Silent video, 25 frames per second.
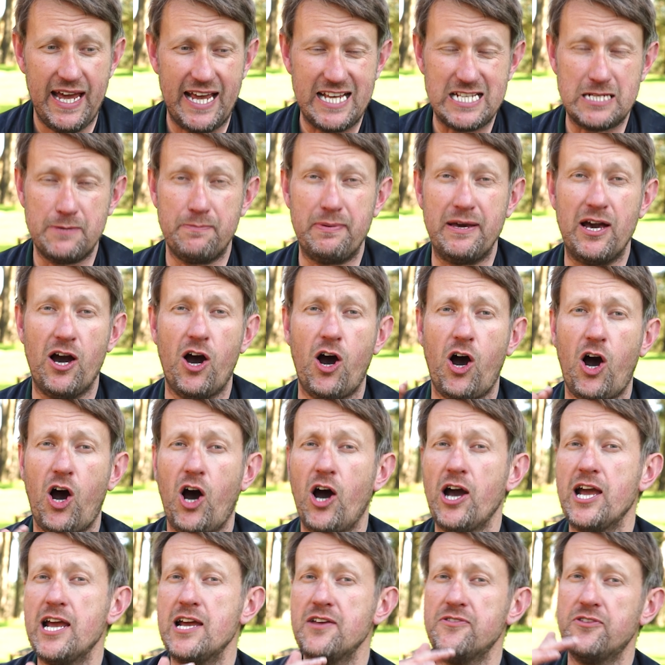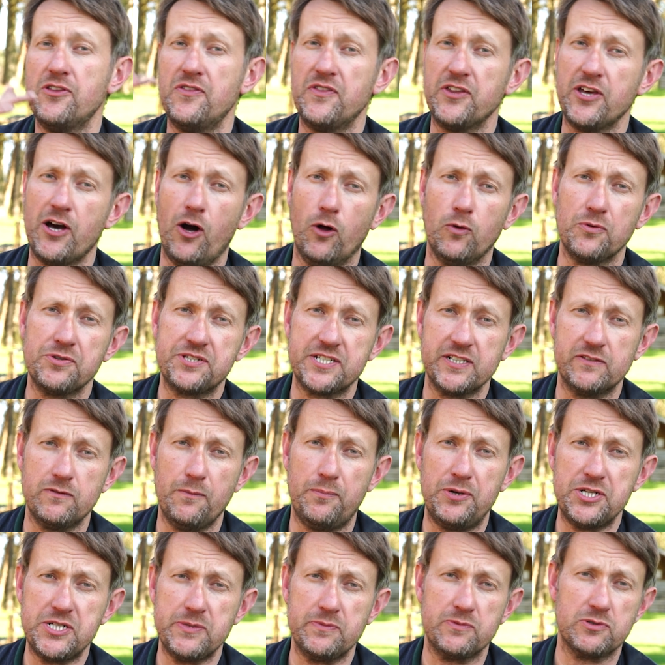is a bit higher than the old Silver
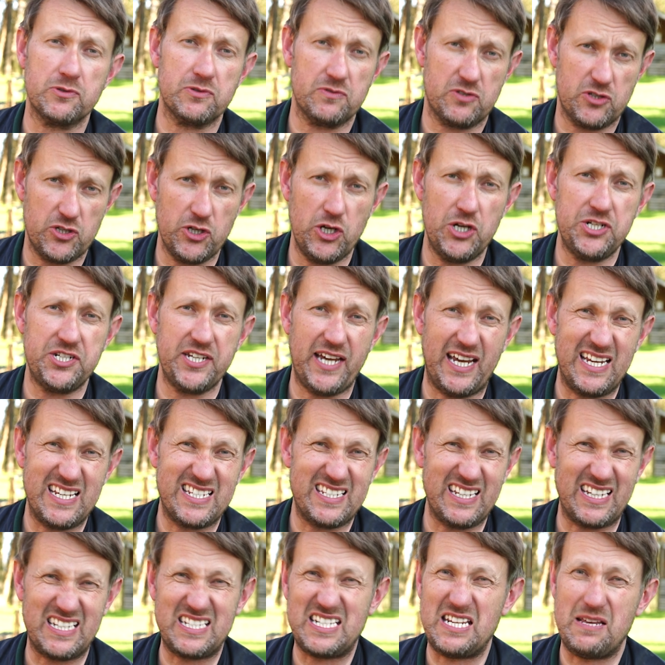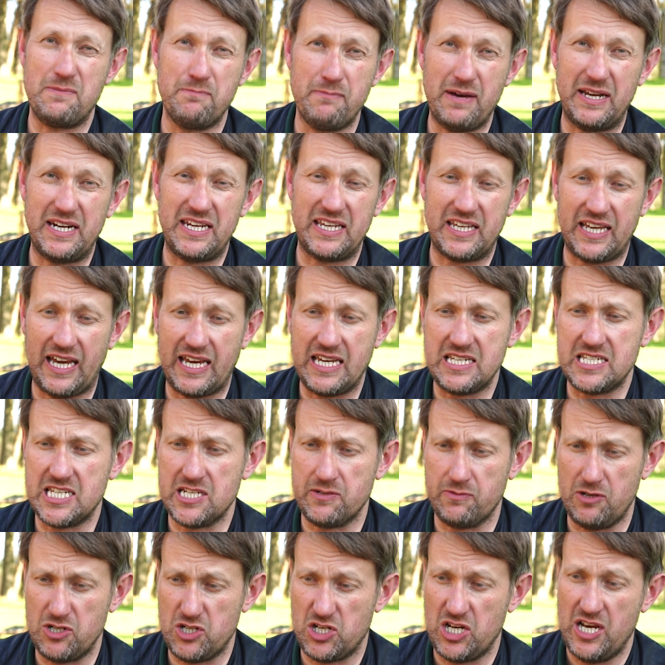Pigeon, which was 38-60 in many cases,
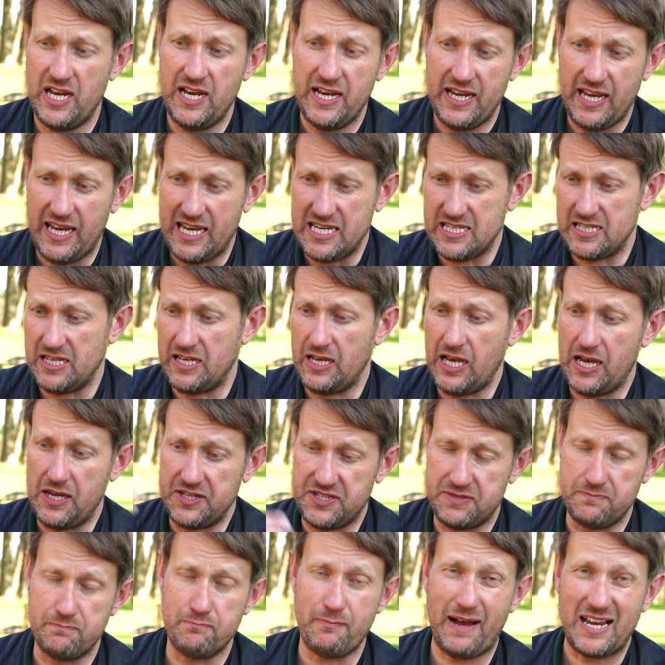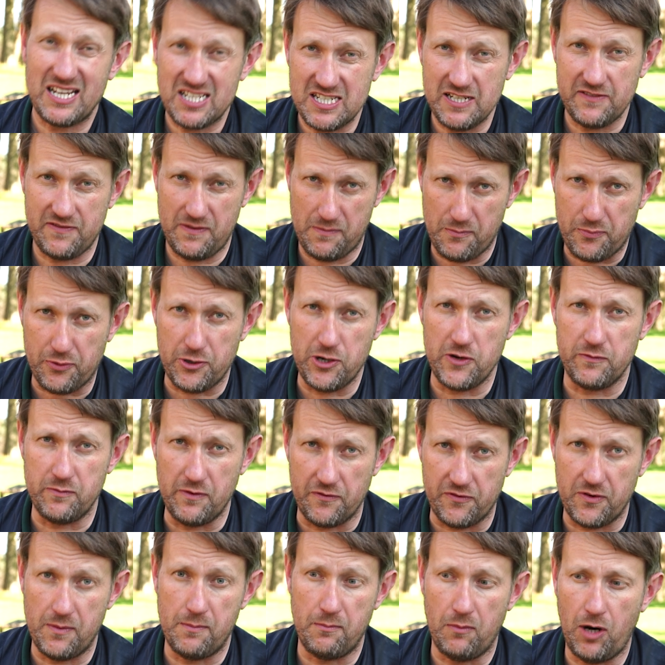which is a massive
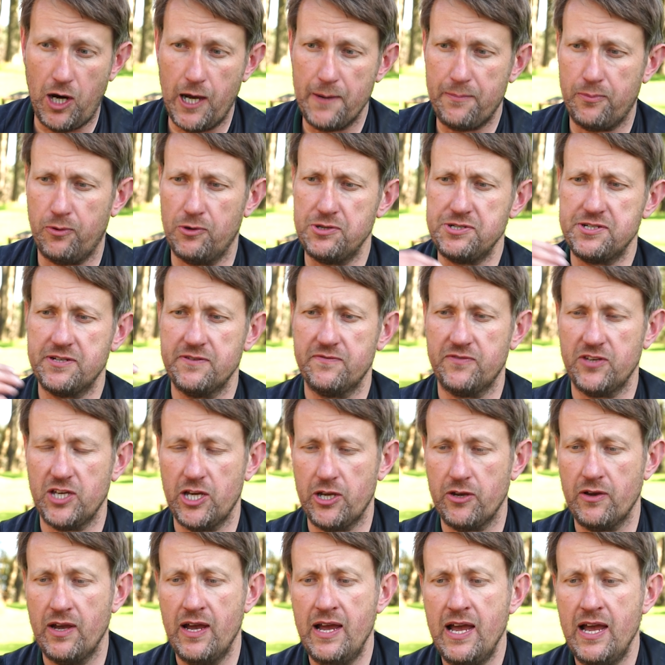improvement from my point of view.